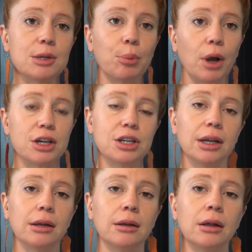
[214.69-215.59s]

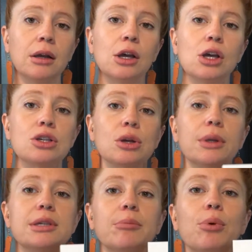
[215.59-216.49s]
depression. So
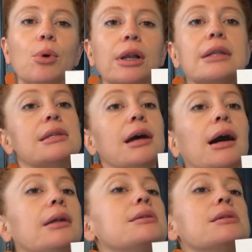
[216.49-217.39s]
it's important
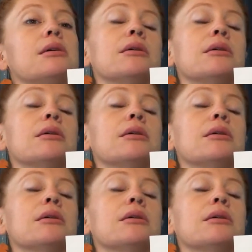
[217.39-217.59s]
that